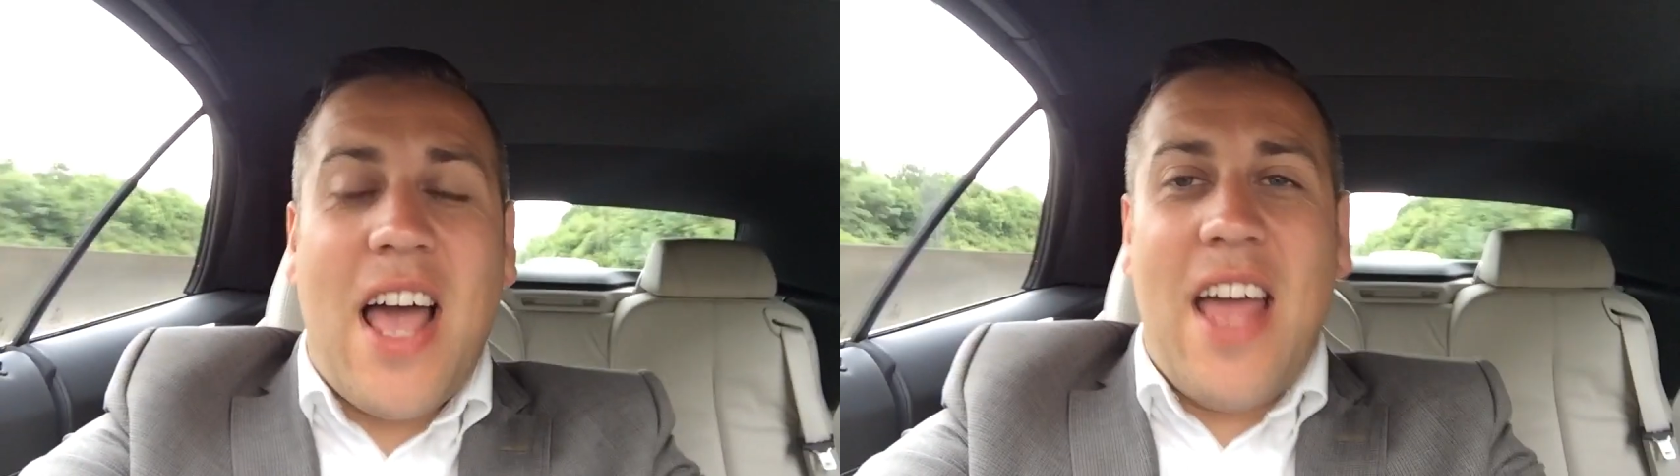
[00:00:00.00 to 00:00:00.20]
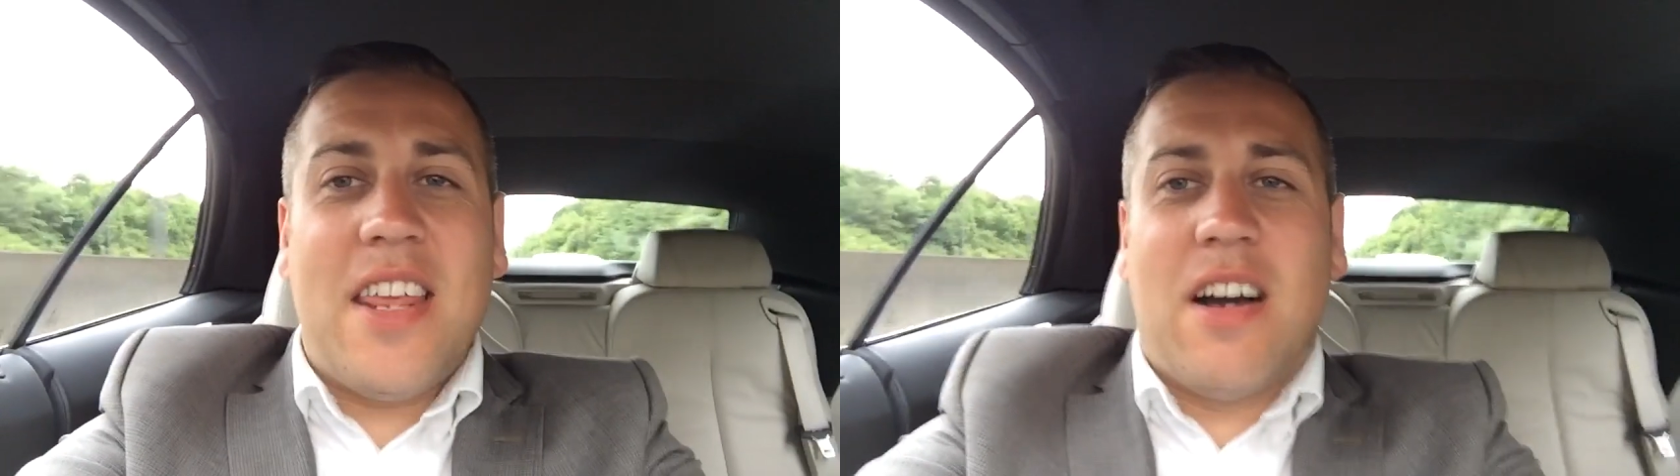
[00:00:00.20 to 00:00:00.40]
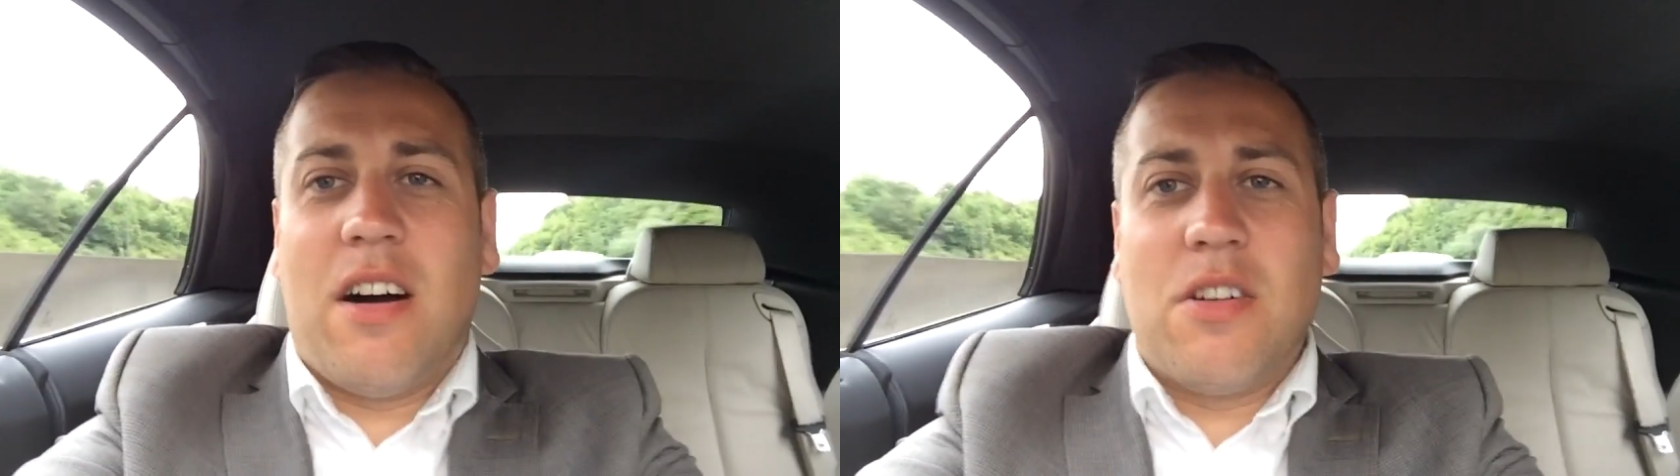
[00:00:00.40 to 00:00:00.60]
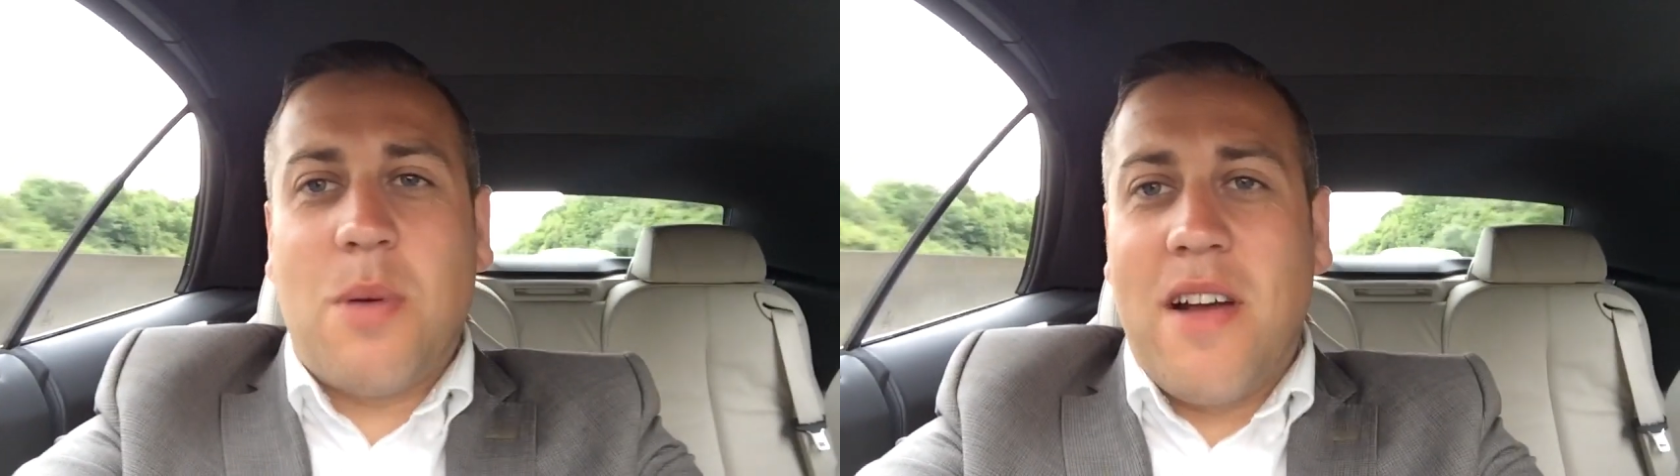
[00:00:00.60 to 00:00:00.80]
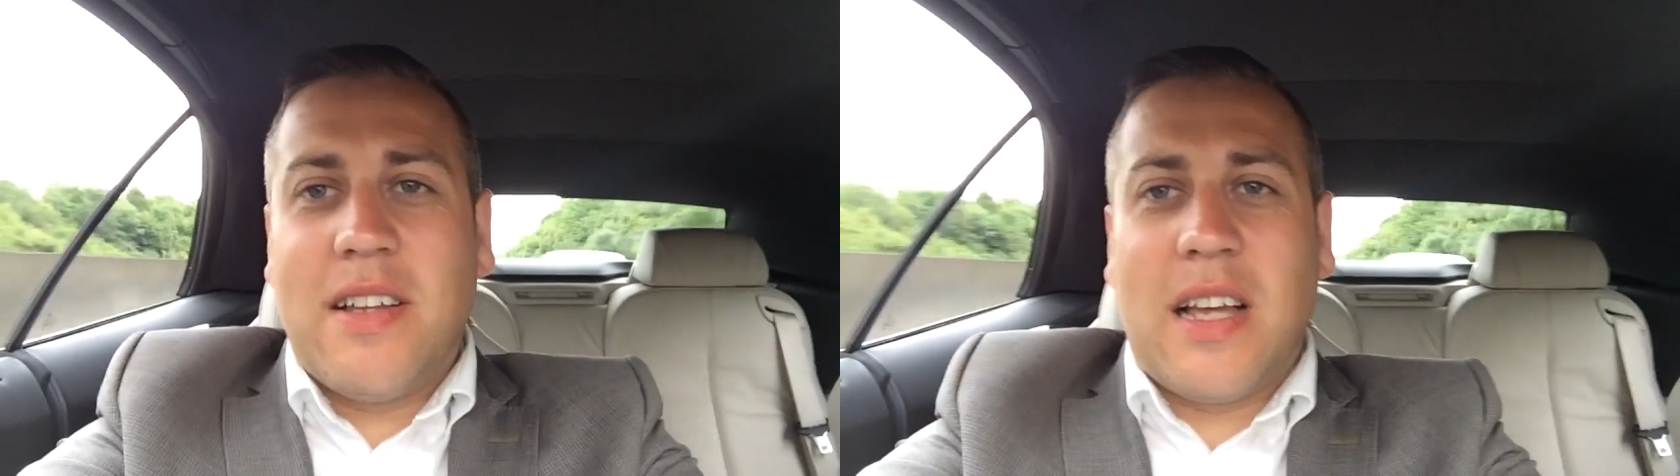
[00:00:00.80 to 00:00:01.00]
any
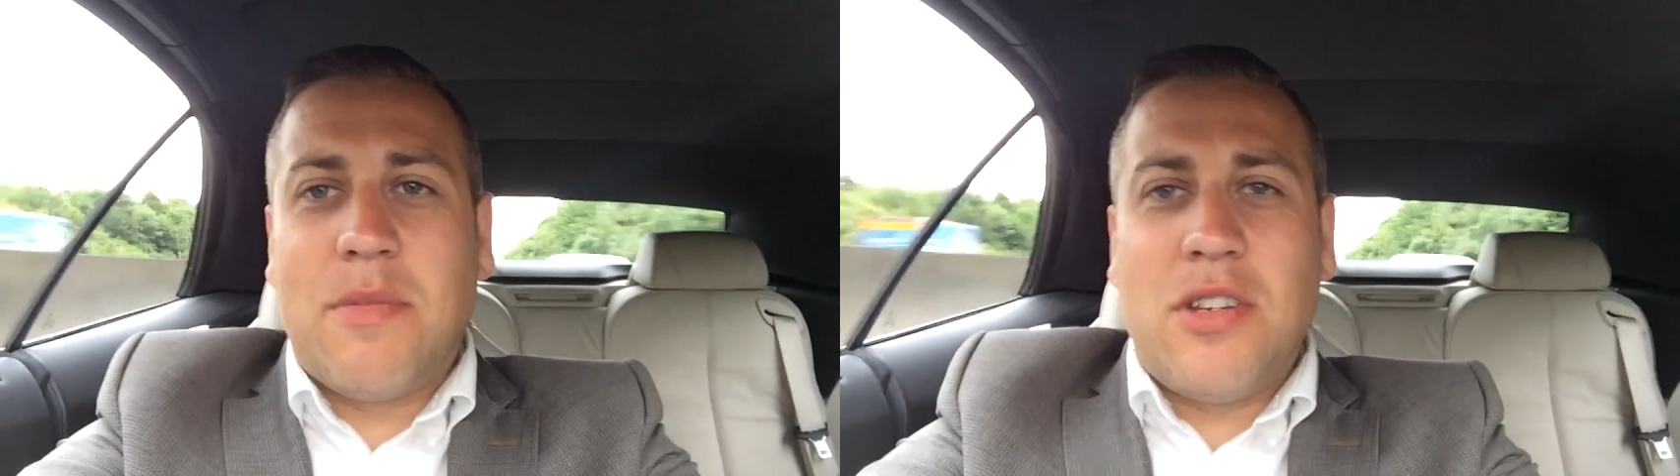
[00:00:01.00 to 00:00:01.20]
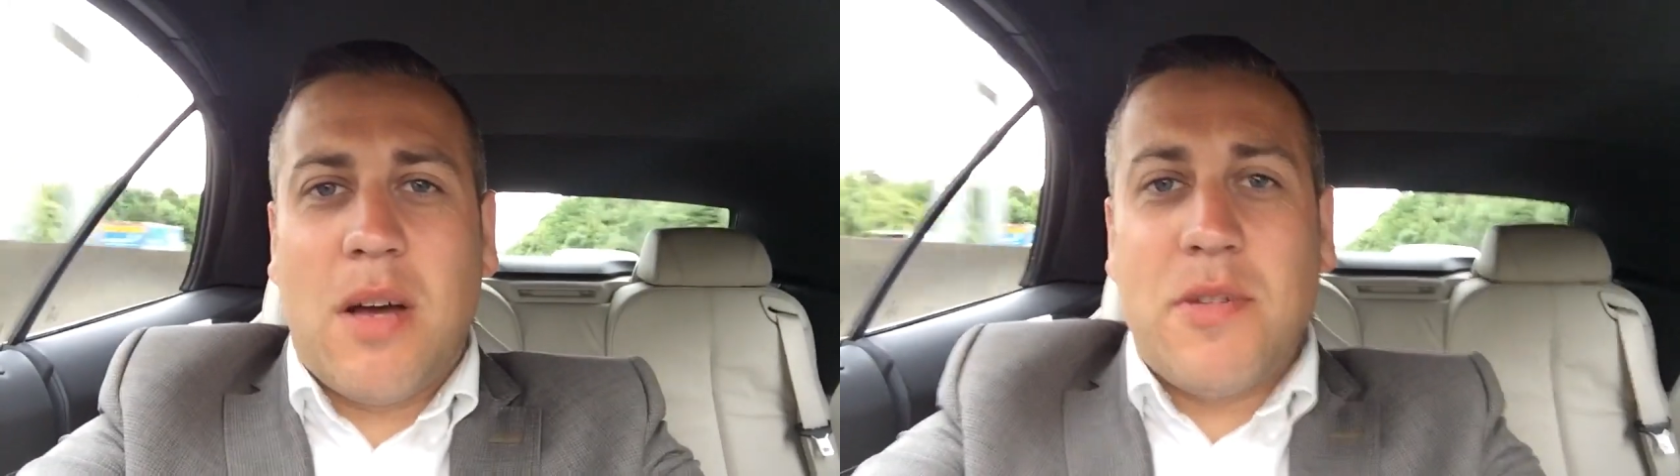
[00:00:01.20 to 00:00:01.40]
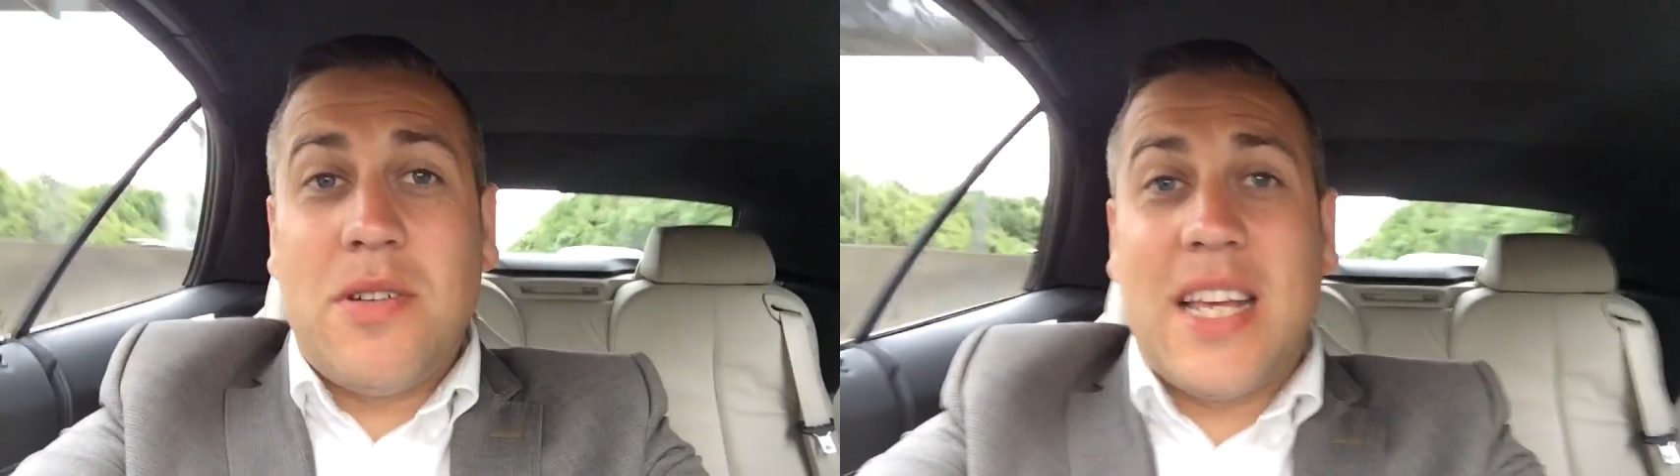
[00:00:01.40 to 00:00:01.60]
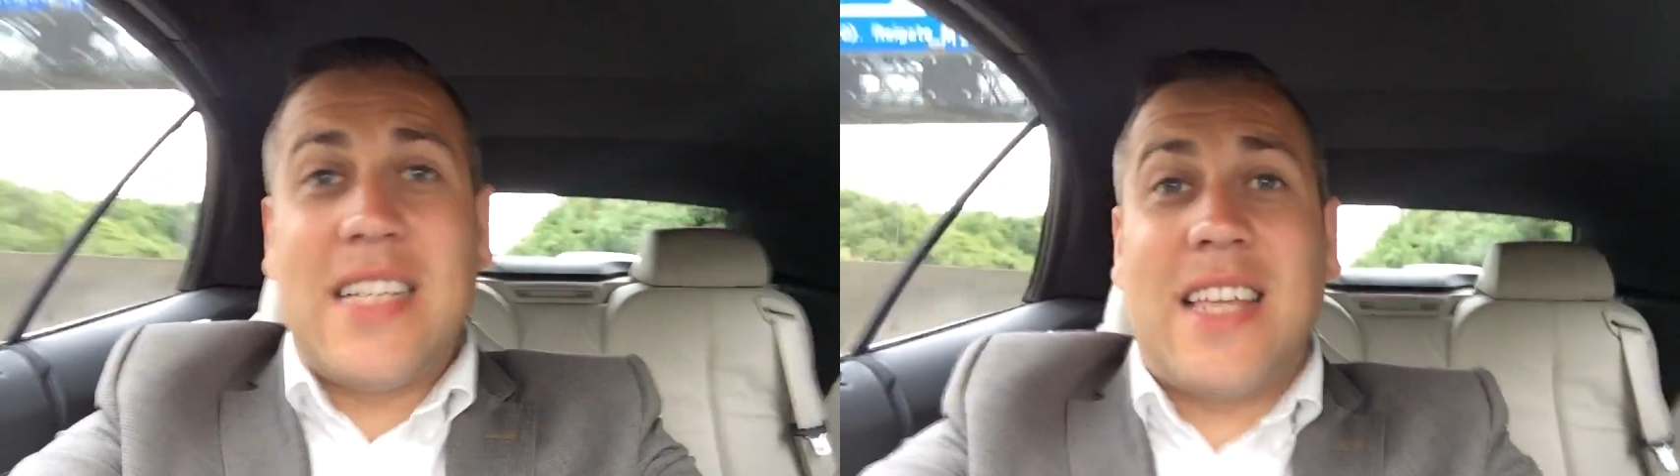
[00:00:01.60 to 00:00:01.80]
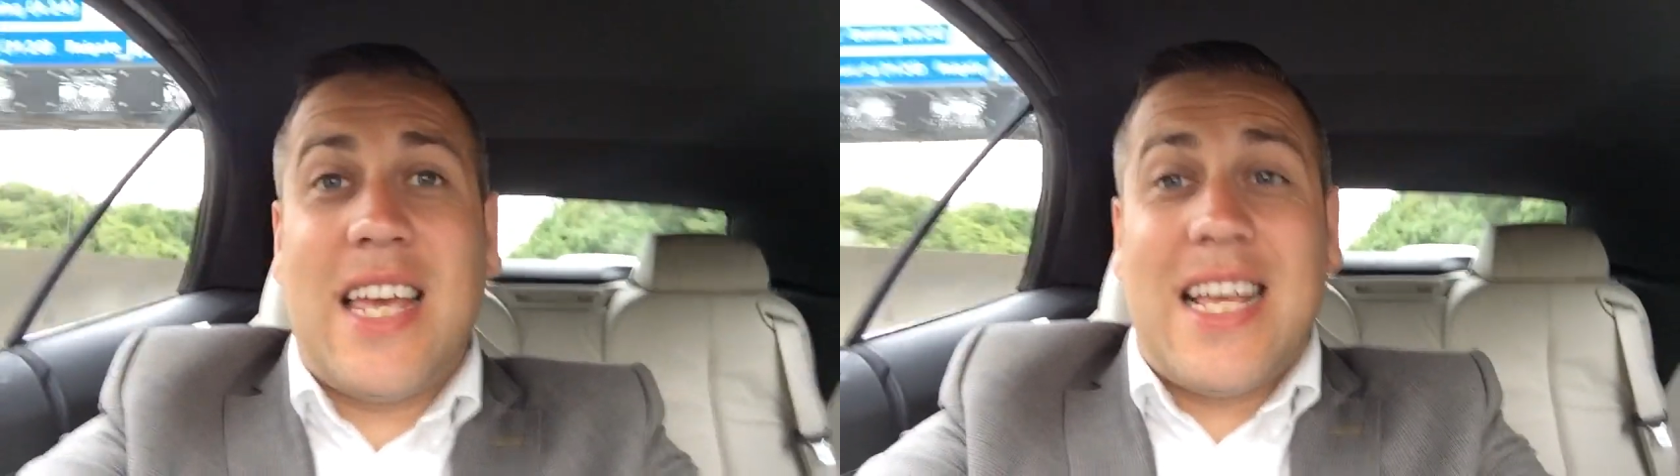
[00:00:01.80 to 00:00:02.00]
hardware at
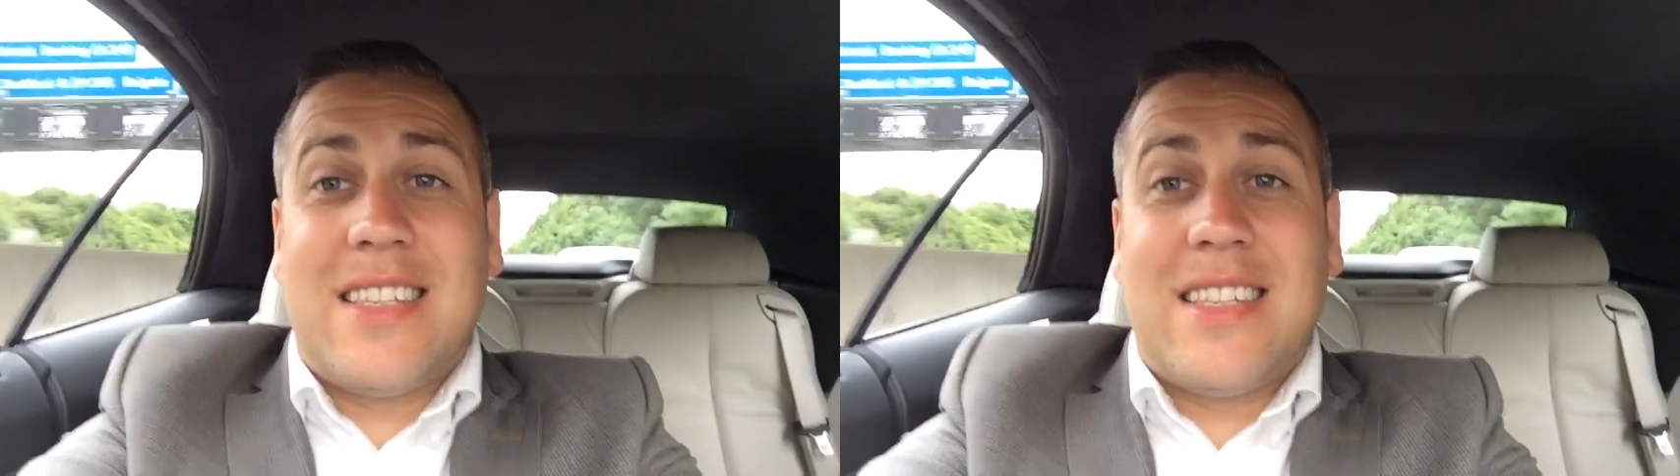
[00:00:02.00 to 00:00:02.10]
WWDC.